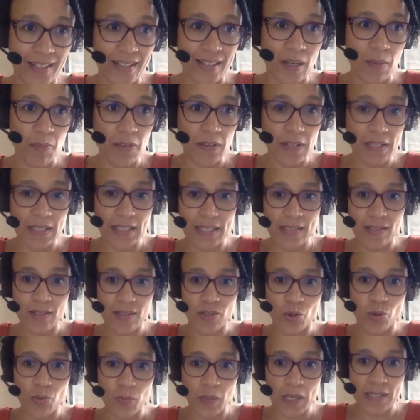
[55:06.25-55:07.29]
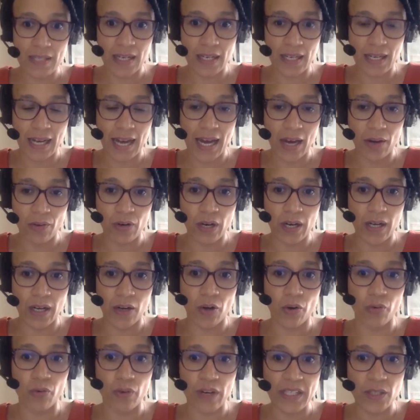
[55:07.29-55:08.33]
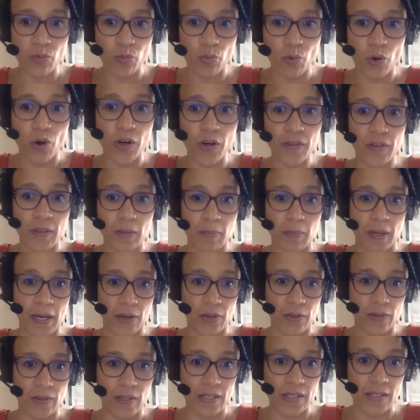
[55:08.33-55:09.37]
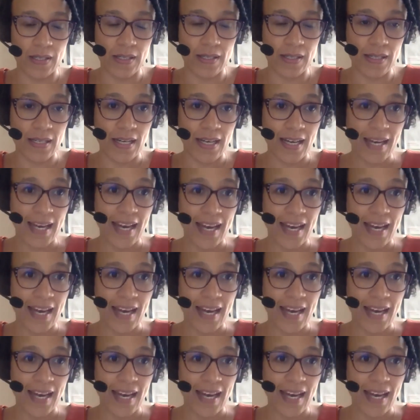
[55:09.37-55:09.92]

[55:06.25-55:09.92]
something that Thomas Sankara already warned about this,